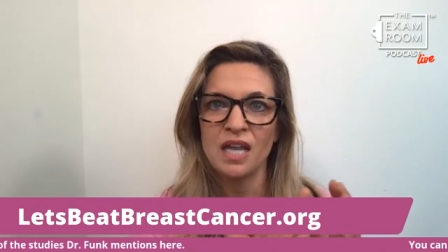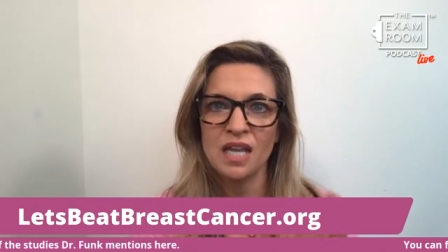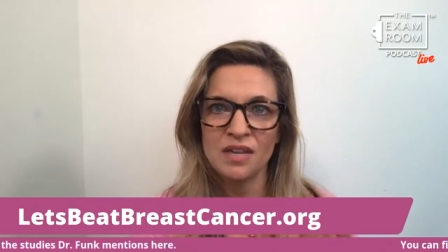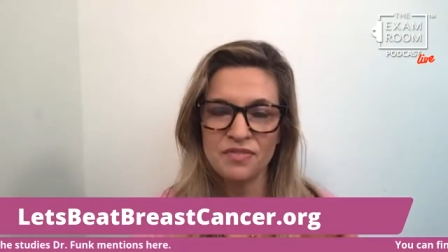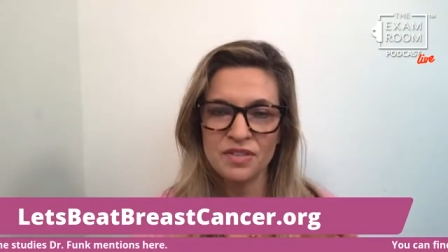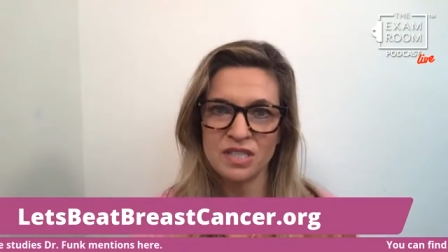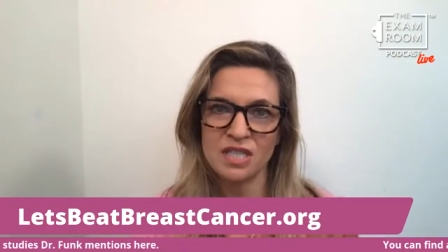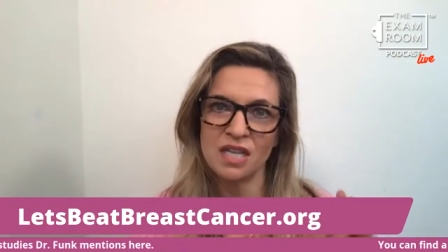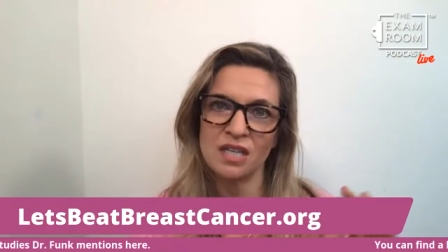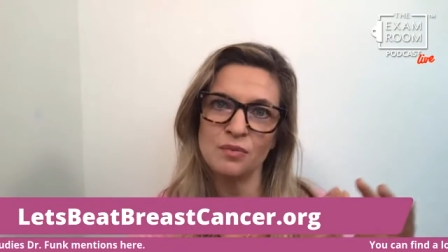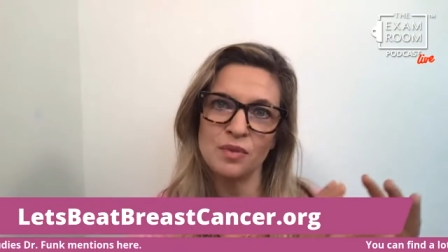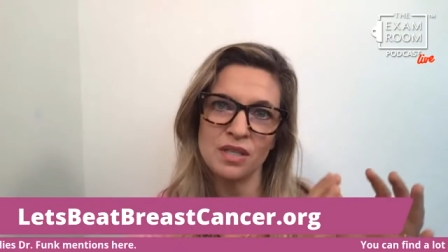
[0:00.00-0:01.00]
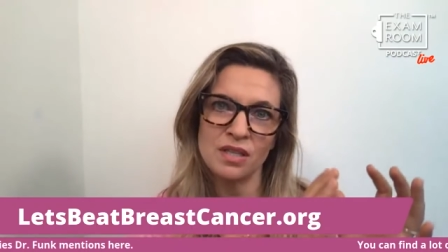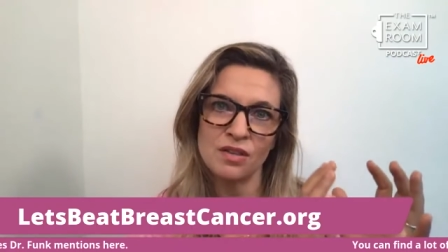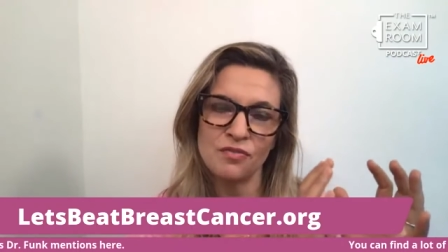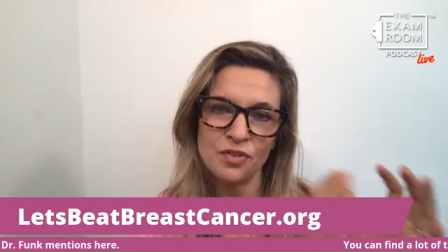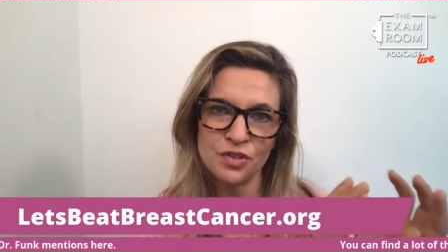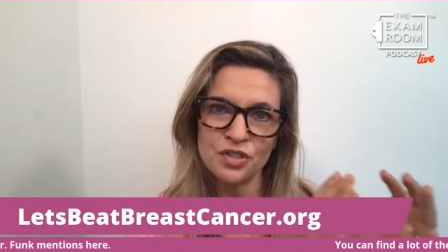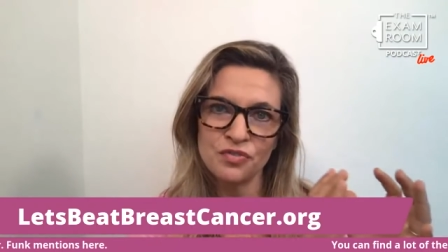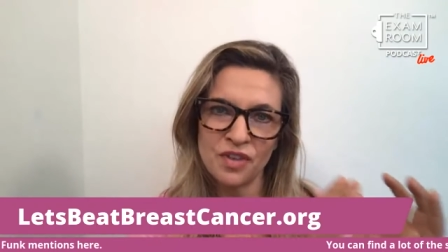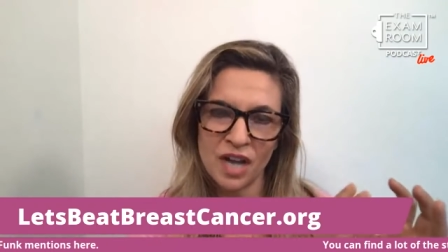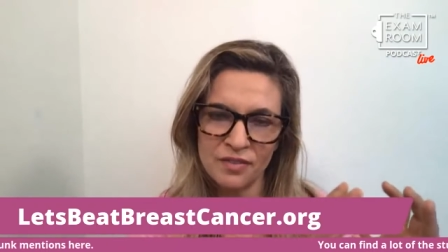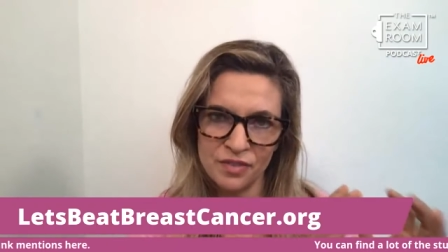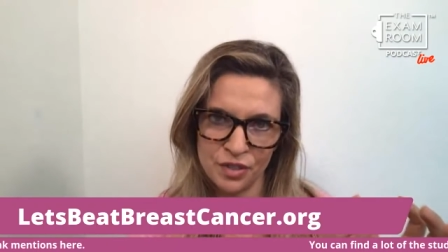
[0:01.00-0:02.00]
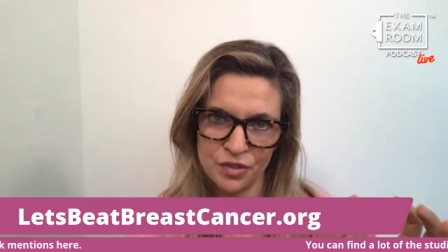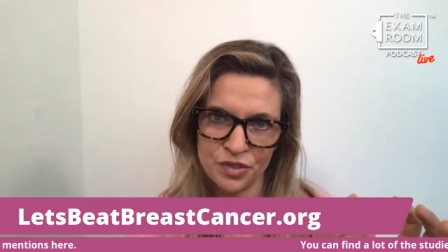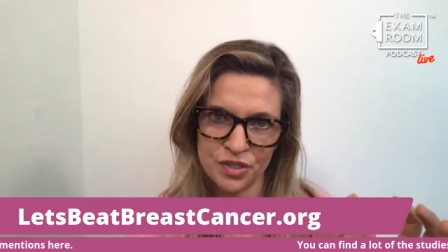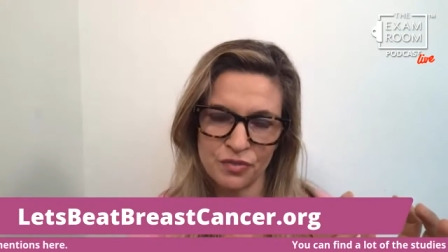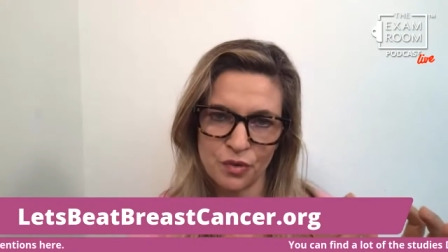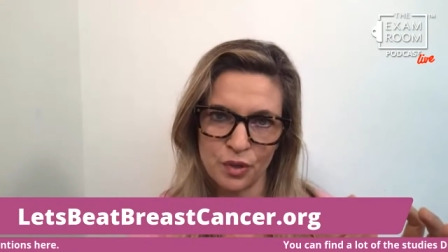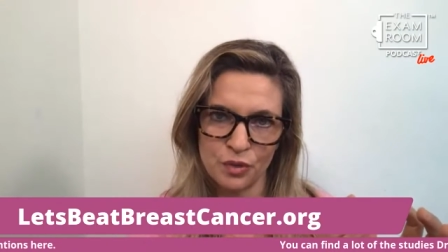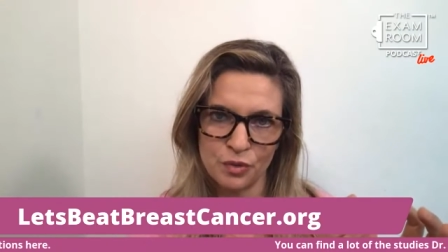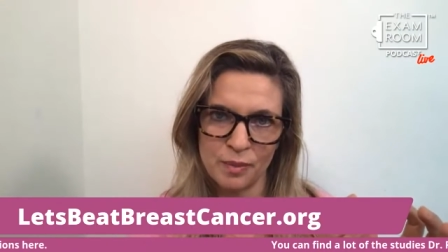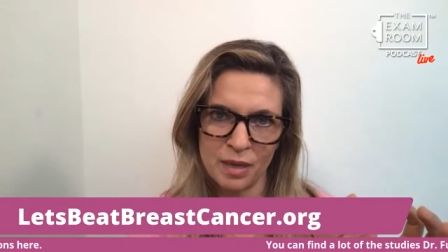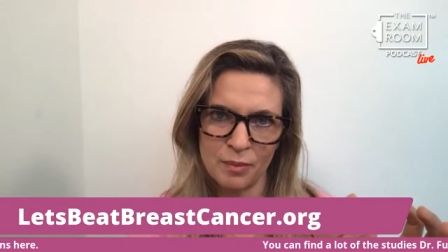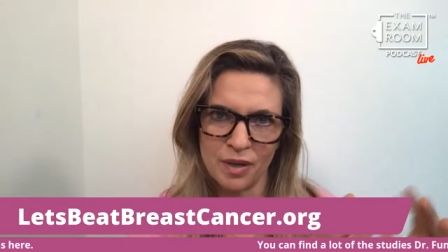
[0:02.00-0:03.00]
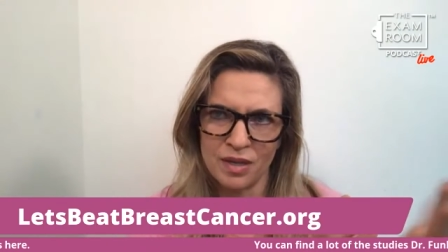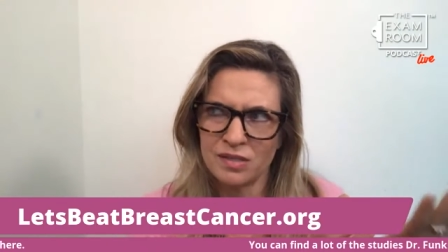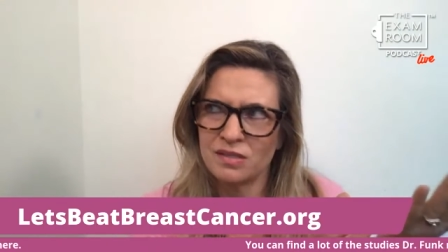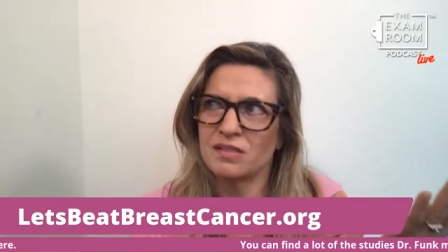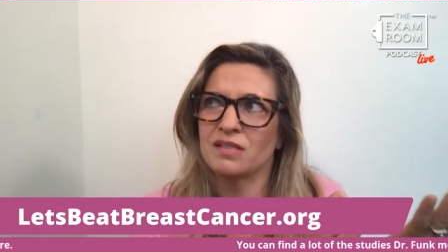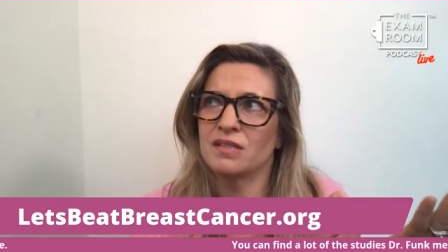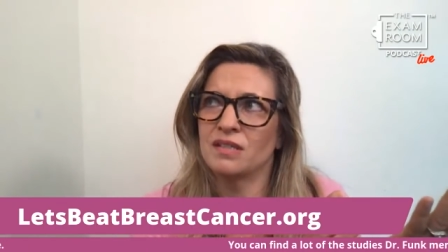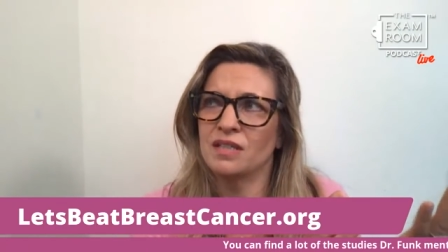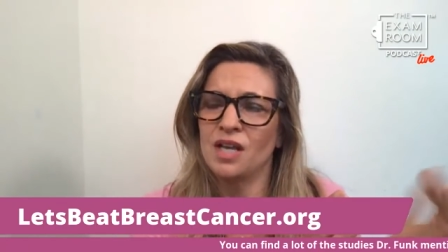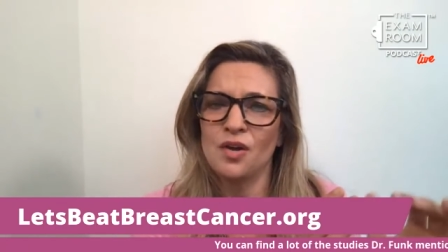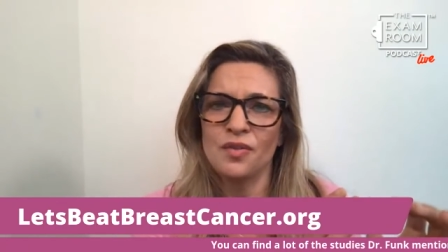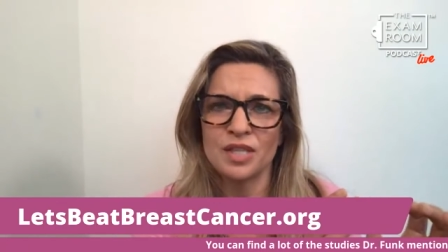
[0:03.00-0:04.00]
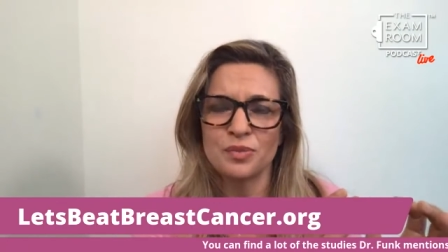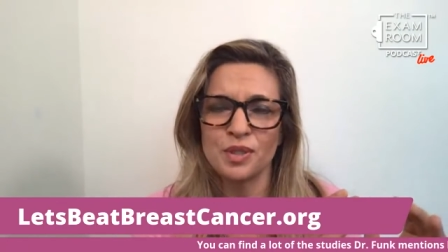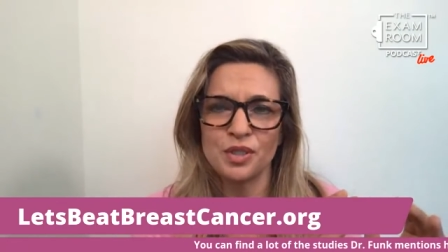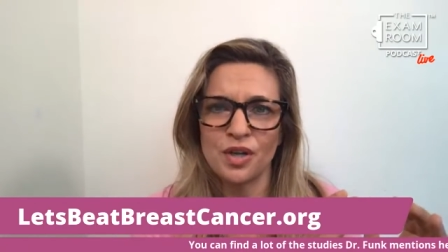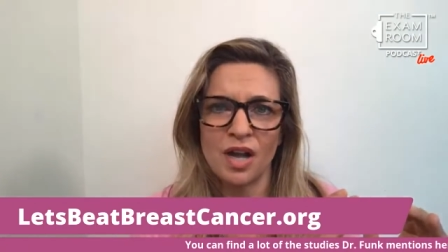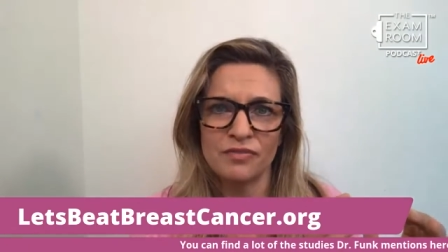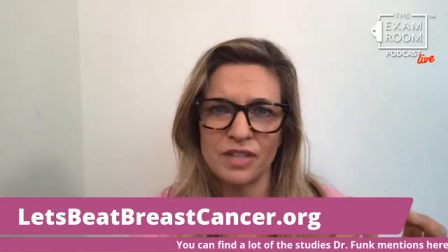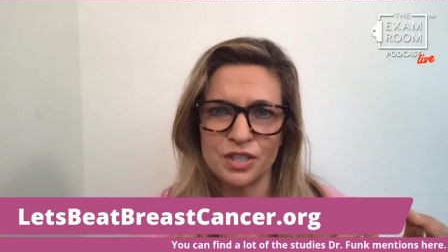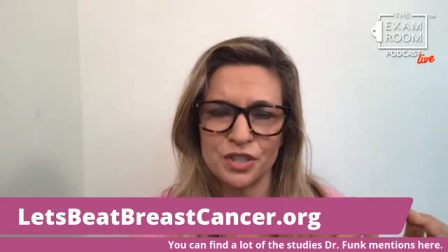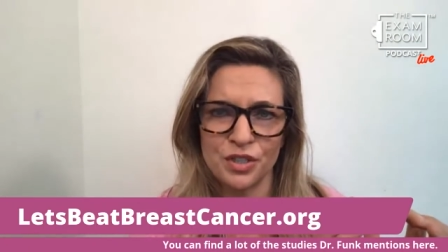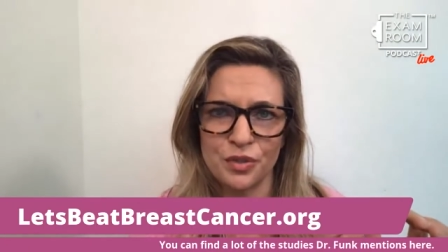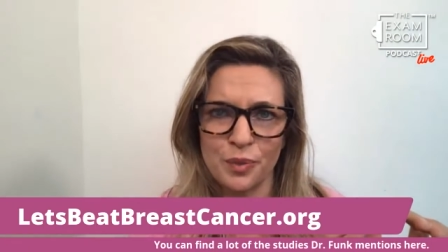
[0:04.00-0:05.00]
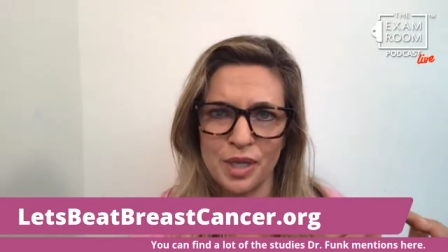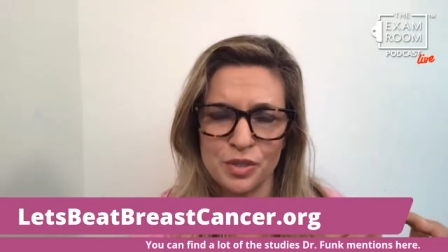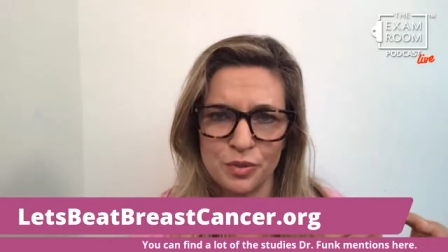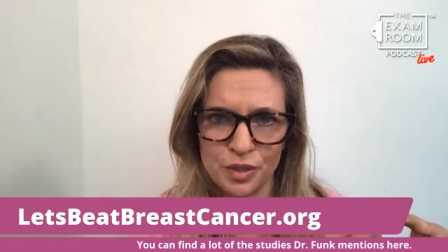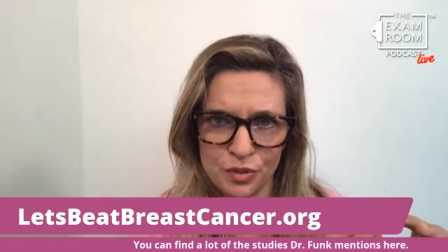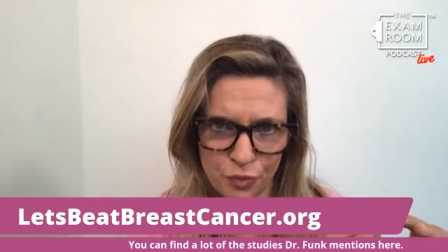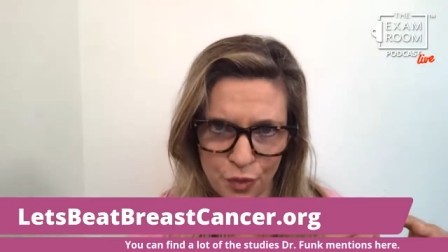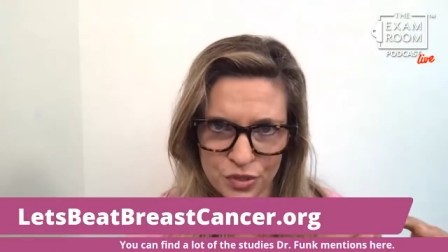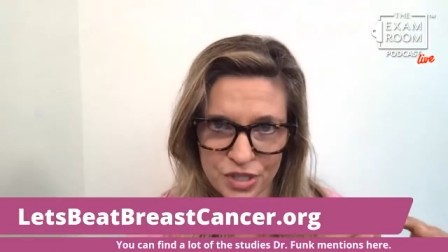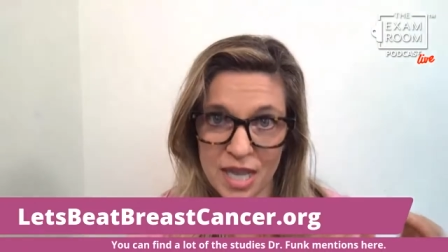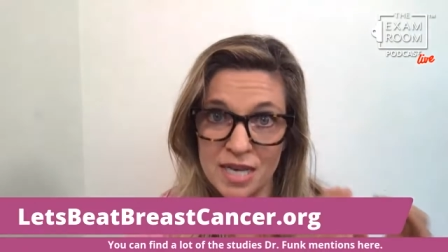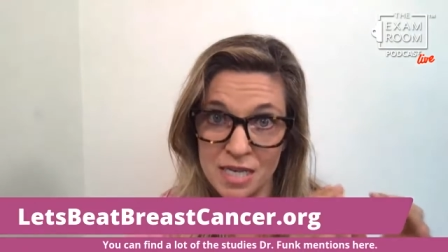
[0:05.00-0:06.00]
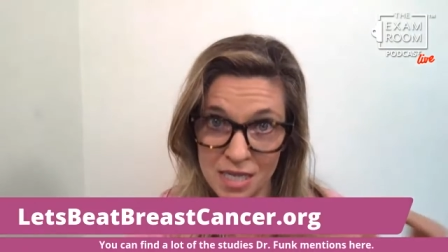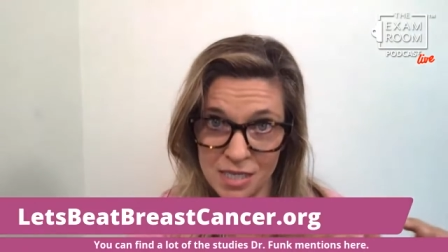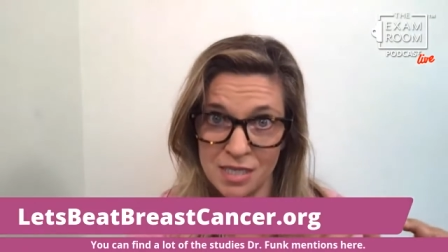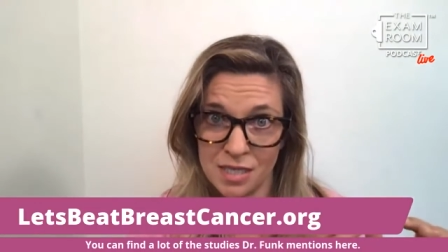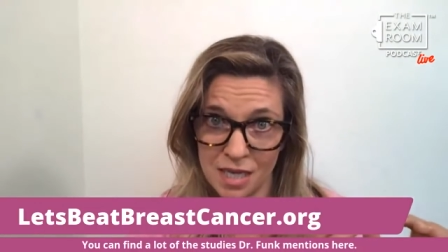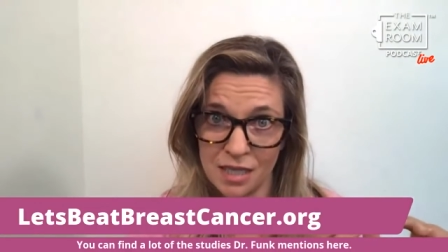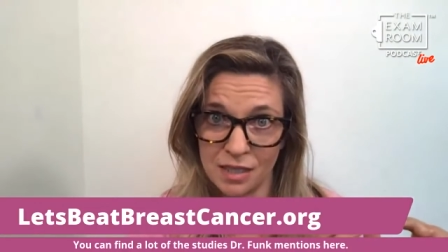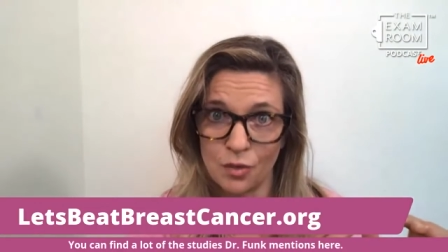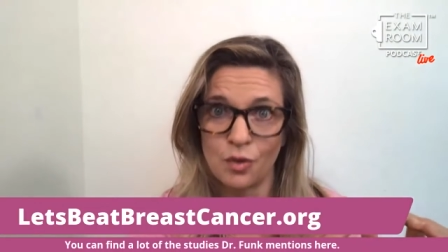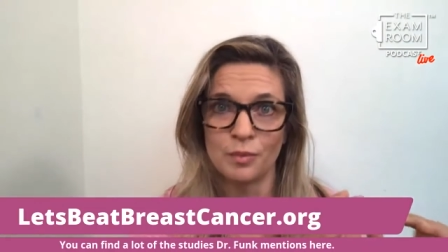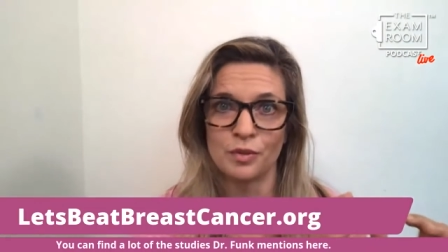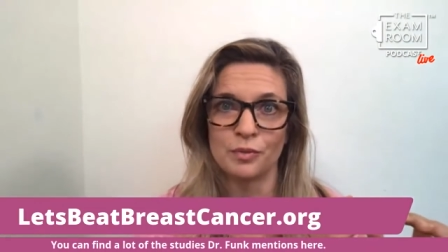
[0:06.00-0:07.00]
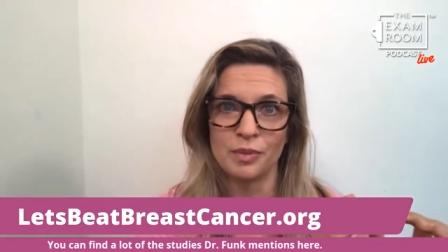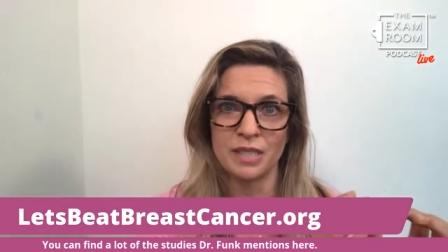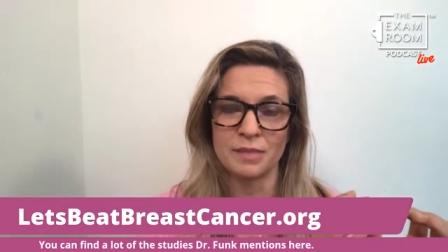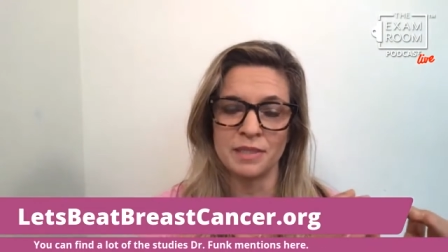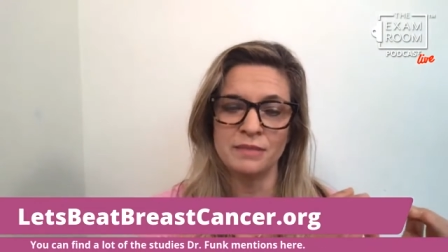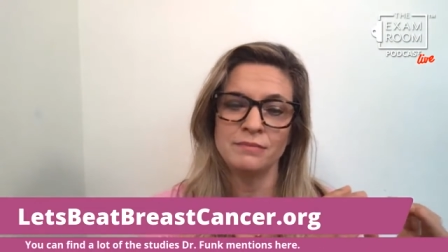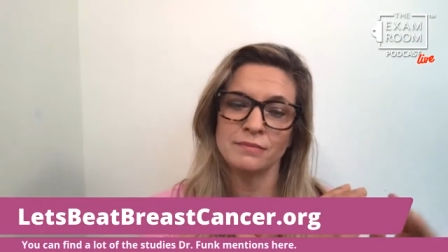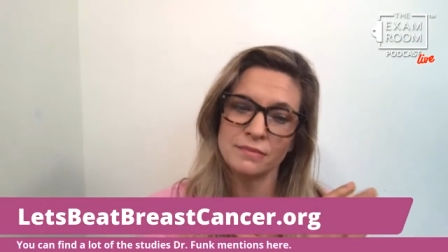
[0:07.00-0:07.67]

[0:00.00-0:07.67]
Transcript: if it's taken within the first five years of going through menopause. Hello, that's when you're hot flashing your way to a divorce and need to take the hormone replacement.